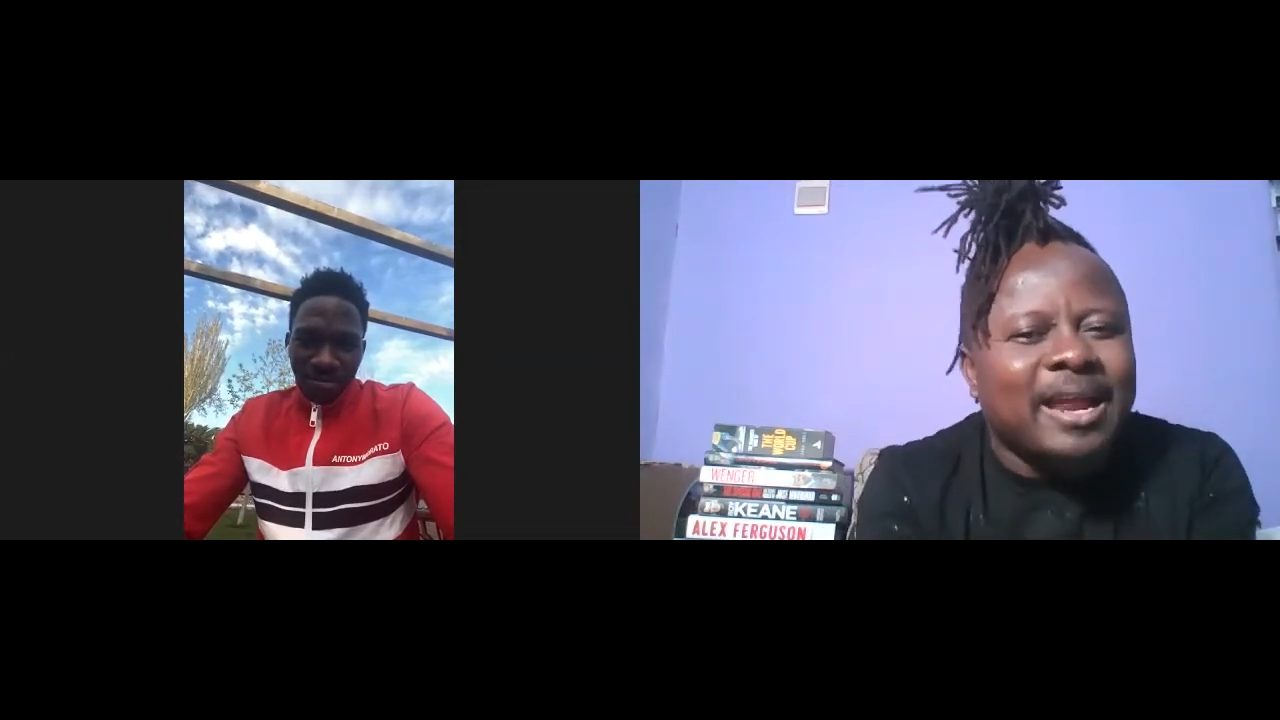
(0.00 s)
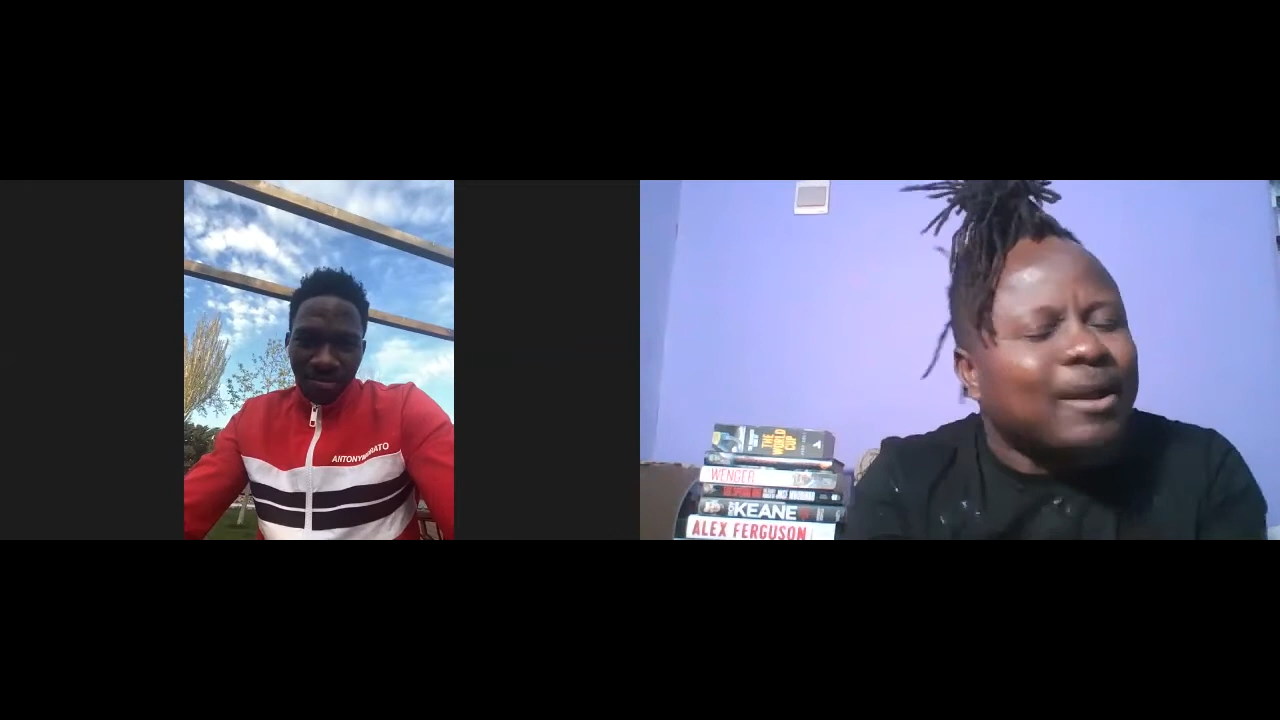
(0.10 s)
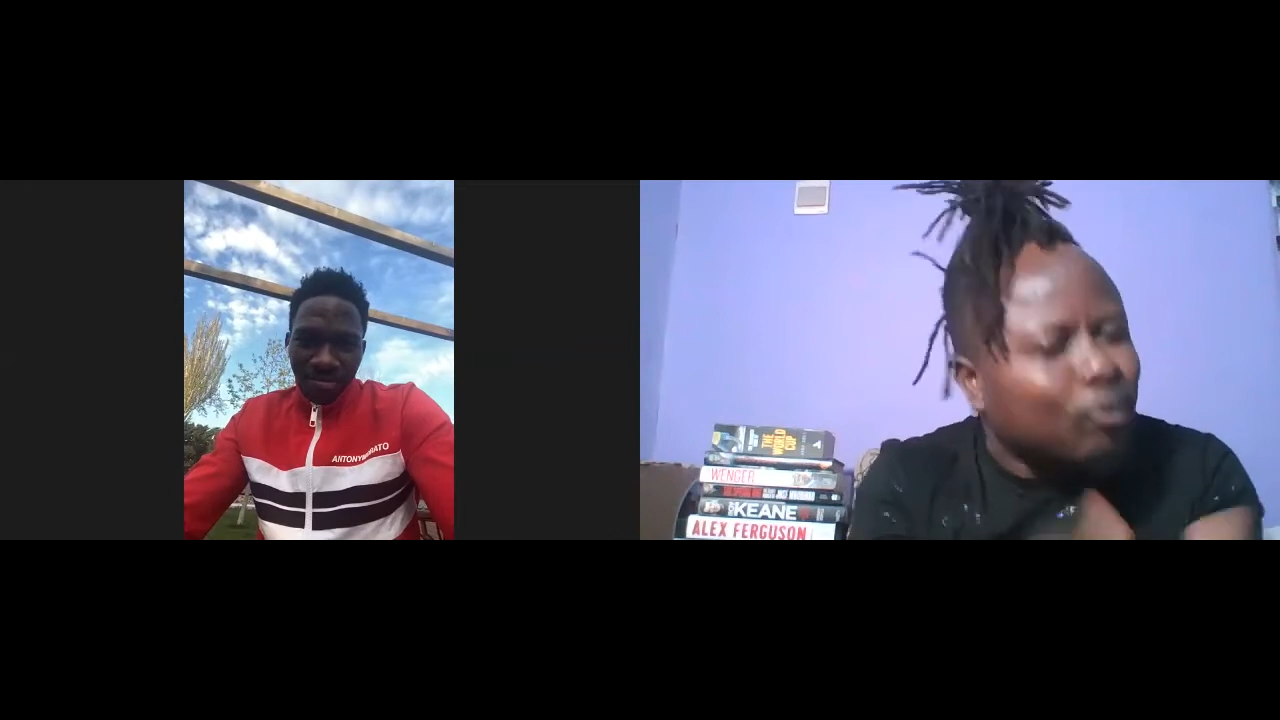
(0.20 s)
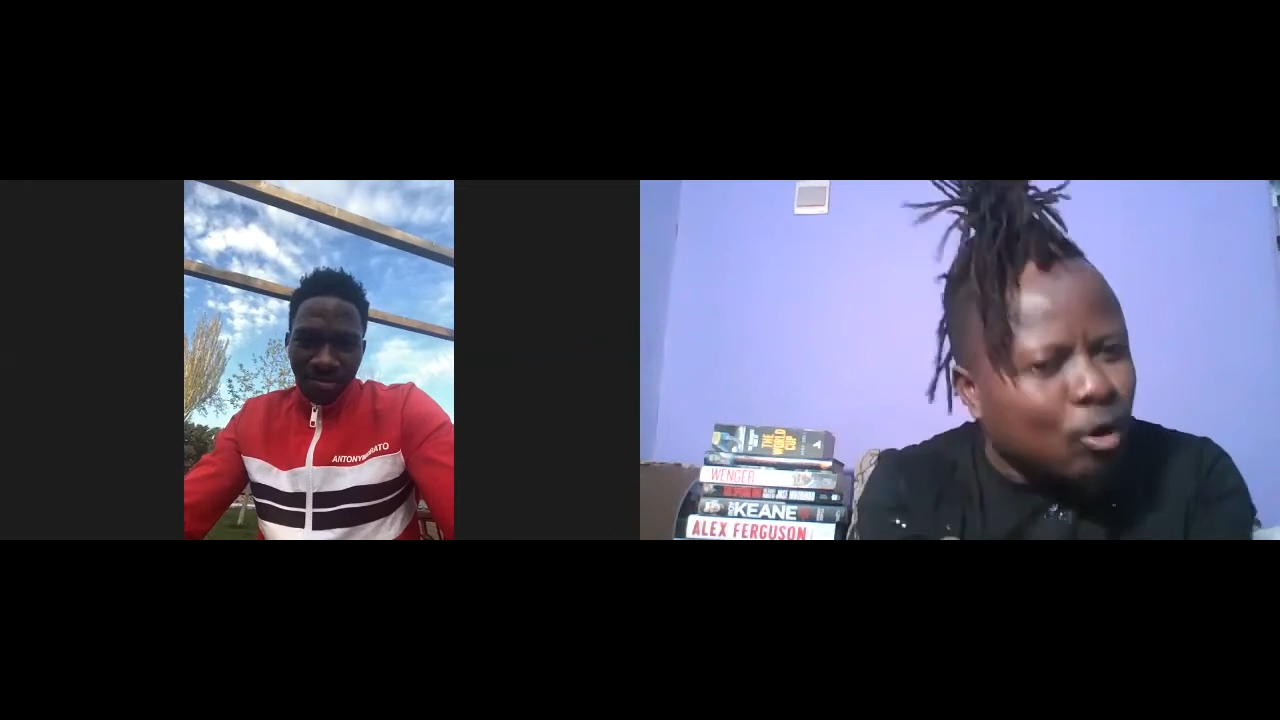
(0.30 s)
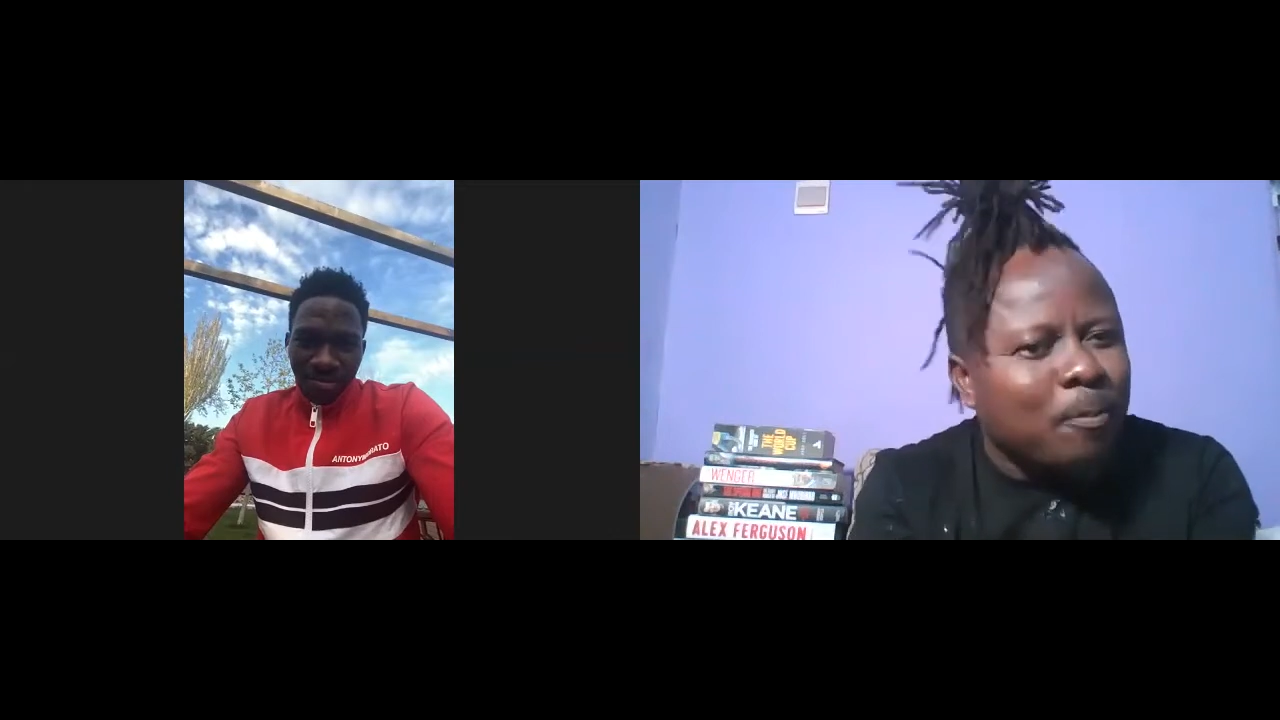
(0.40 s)
I
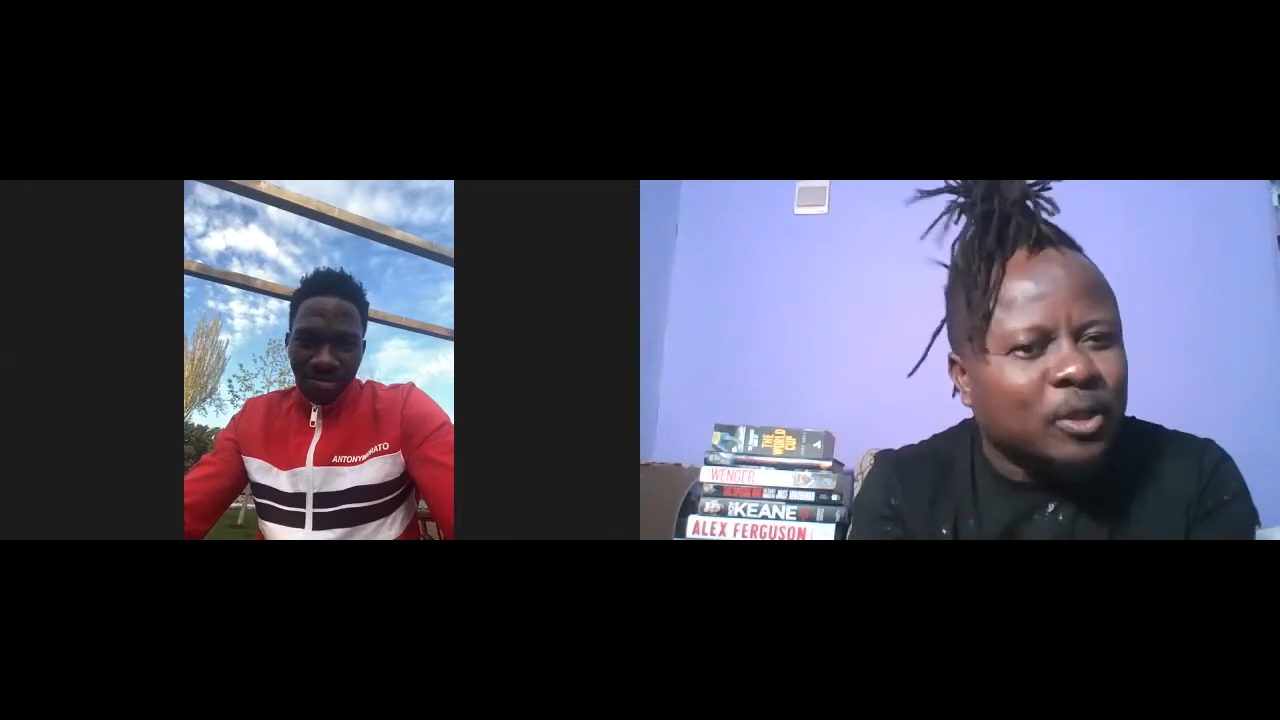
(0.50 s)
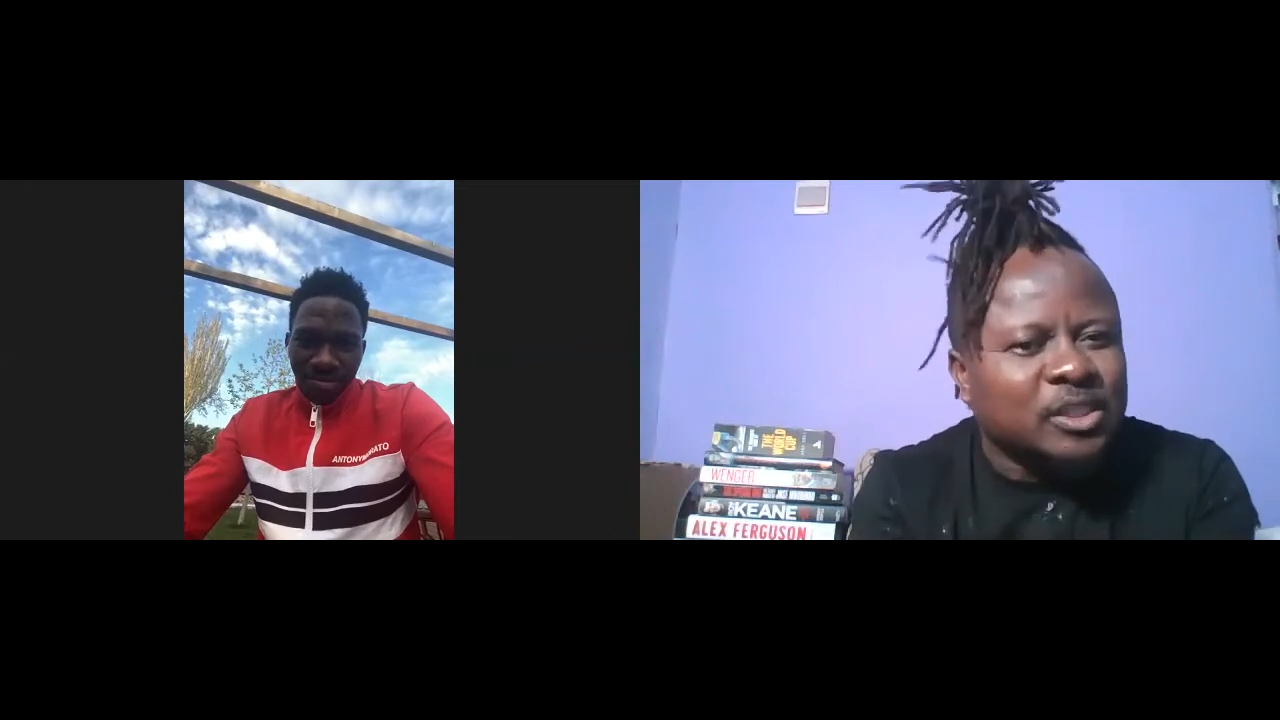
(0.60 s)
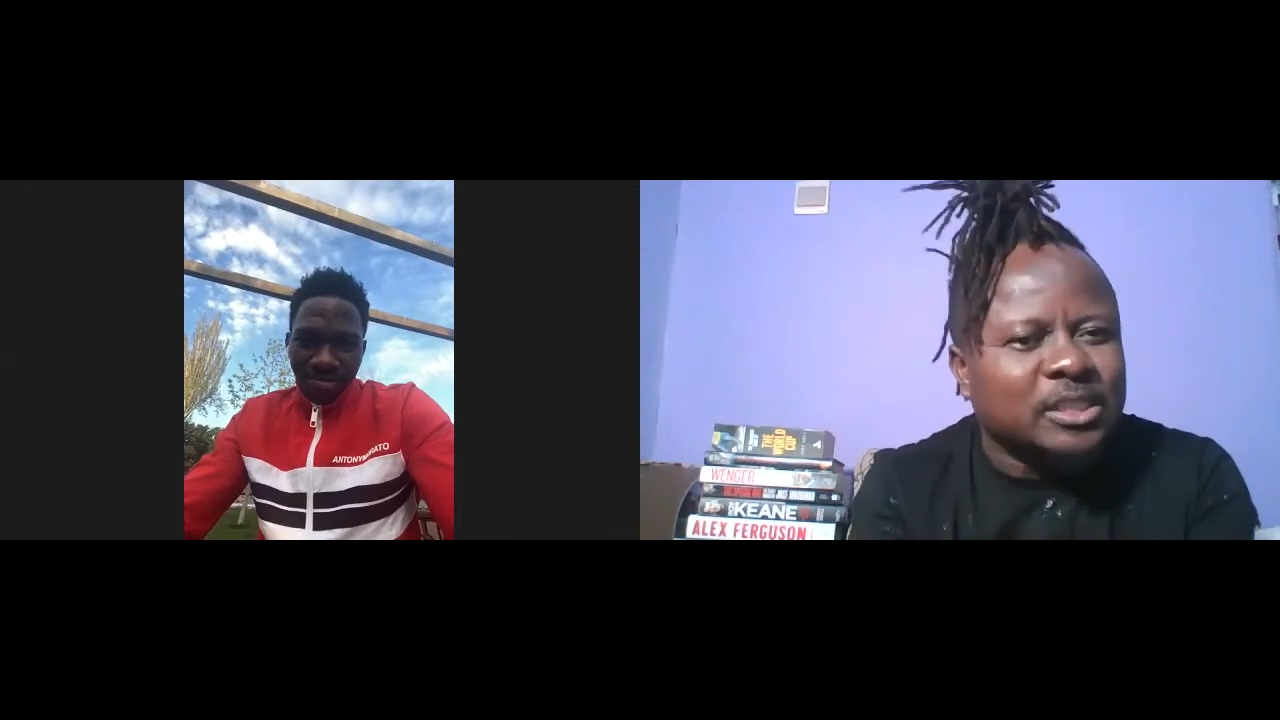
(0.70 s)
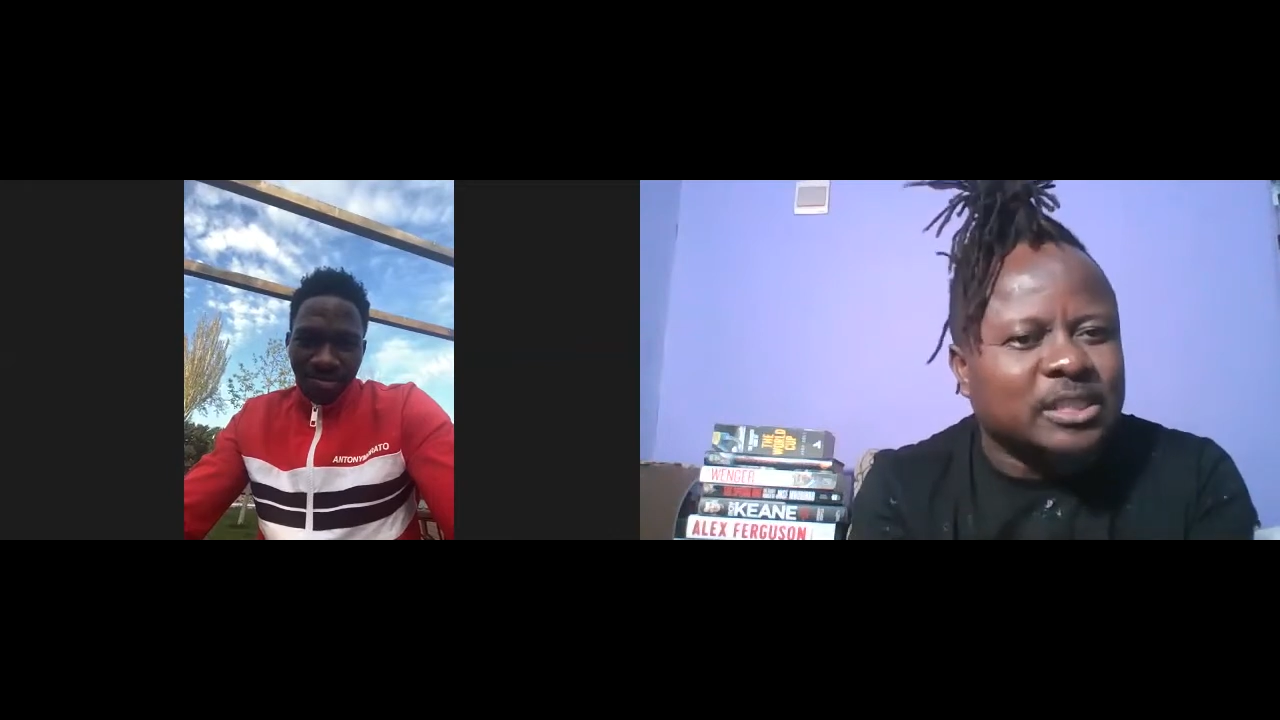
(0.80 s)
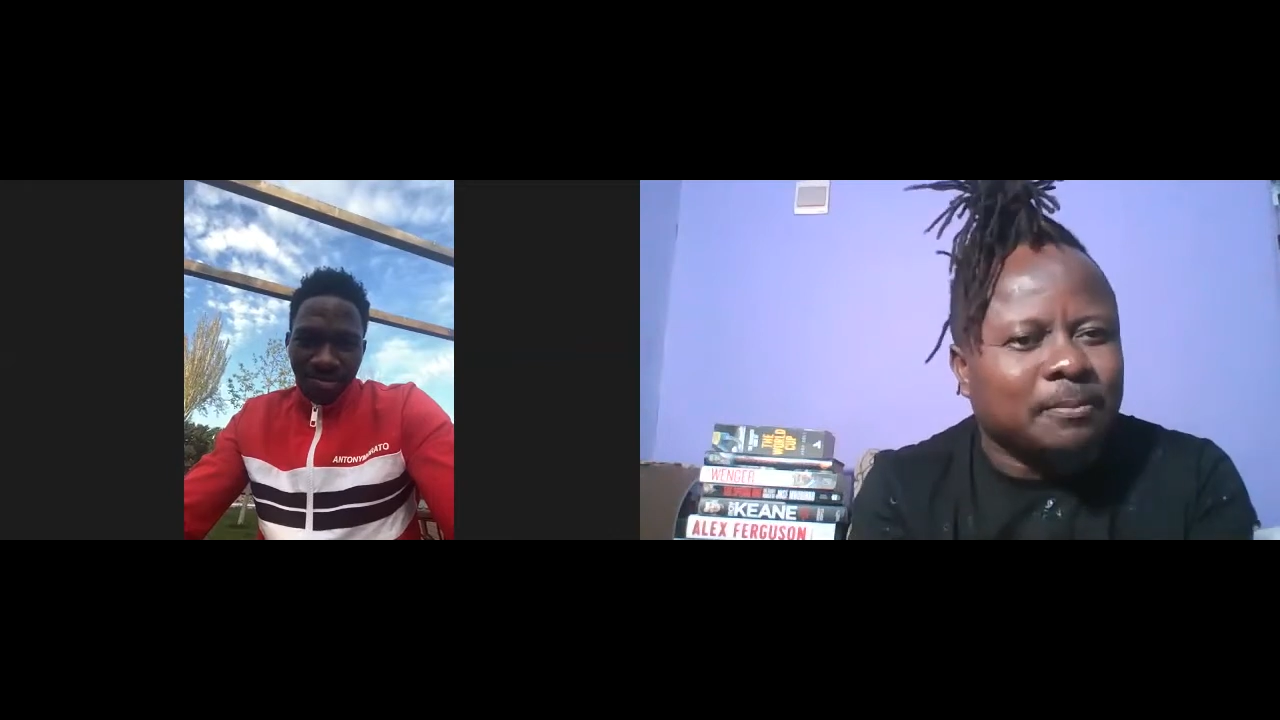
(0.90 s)
grew up
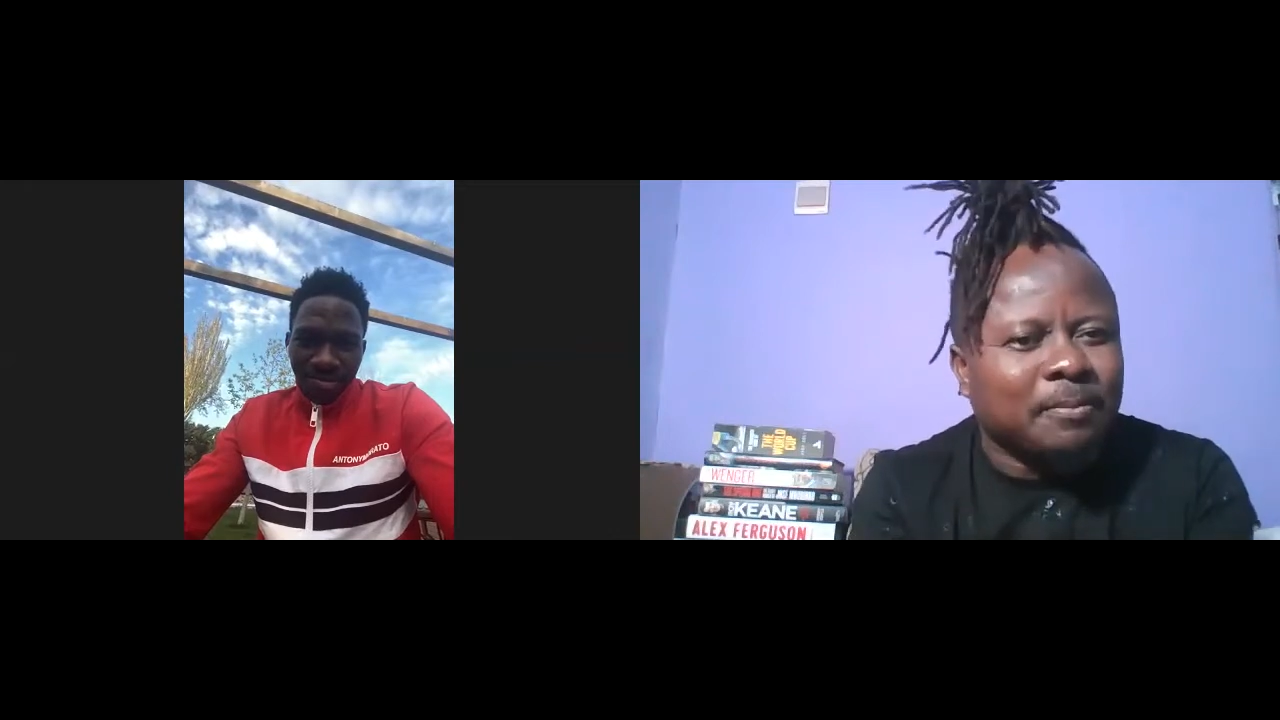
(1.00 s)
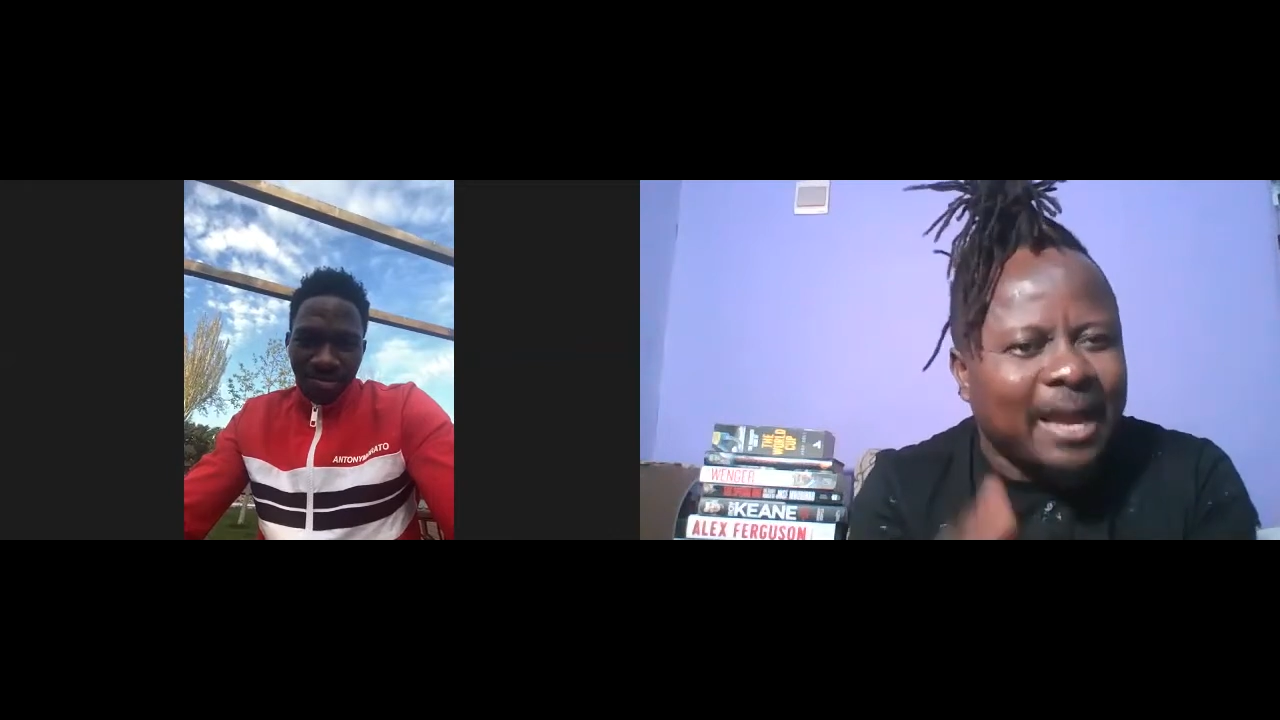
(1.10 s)
watching him.